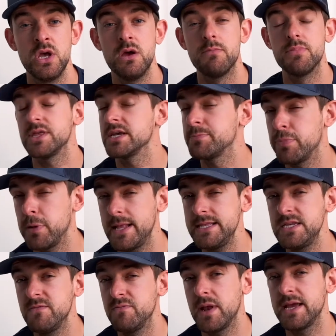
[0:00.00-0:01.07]
But there's
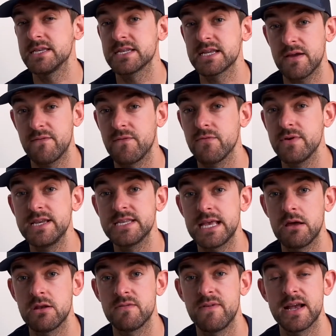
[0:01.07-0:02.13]
plenty of places to get free
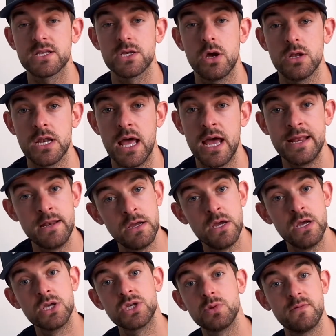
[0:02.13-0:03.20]
sound effects online.
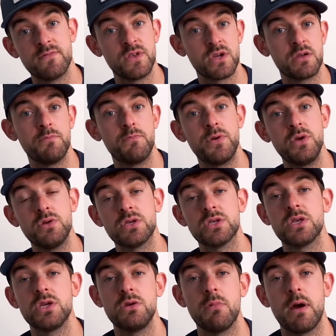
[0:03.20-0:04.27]
Some of the computers
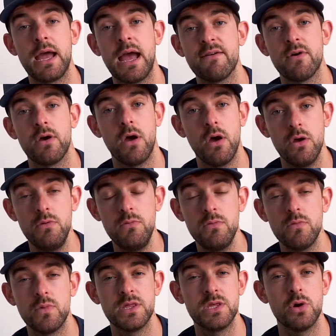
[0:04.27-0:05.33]
that you might have at
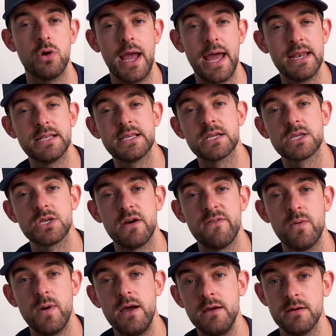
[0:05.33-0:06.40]
home with your editing
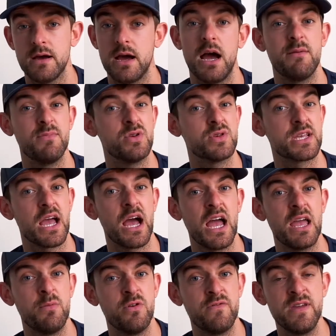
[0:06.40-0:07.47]
software. I'm using
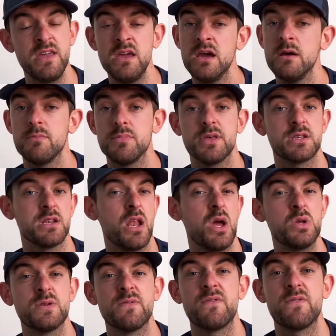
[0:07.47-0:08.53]
iMovie, but there's
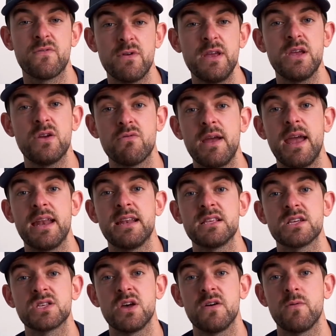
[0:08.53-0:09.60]
loads of free great editing
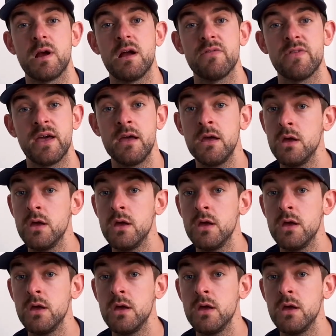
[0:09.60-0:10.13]
software out there.